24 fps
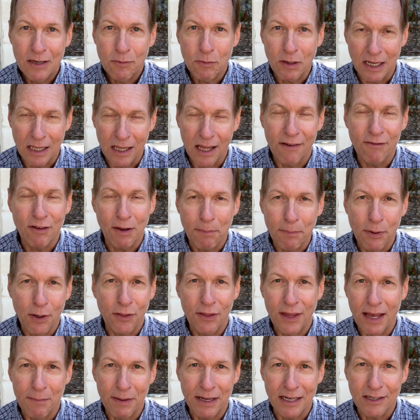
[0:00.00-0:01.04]
We'd love to
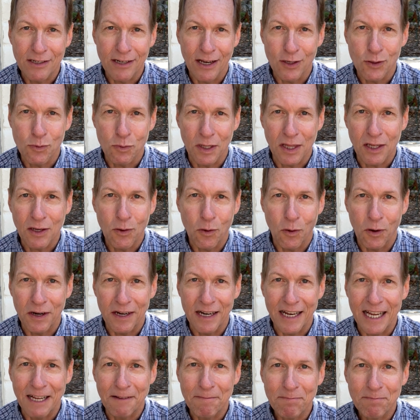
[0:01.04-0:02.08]
put them in touch with
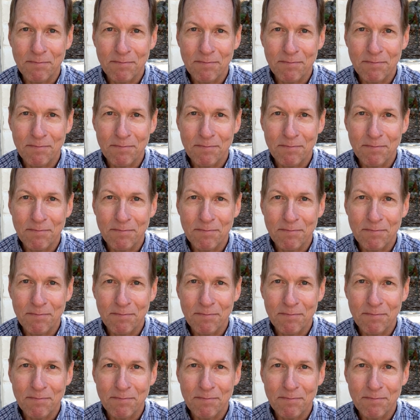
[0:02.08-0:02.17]
Courtney.